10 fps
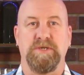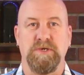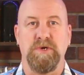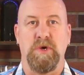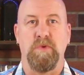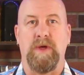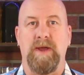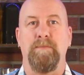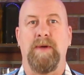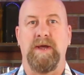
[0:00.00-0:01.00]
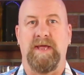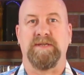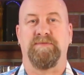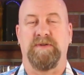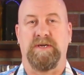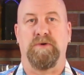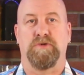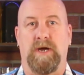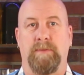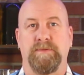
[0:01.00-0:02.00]
you know when my next video
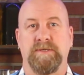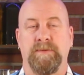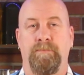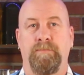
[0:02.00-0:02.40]
drops.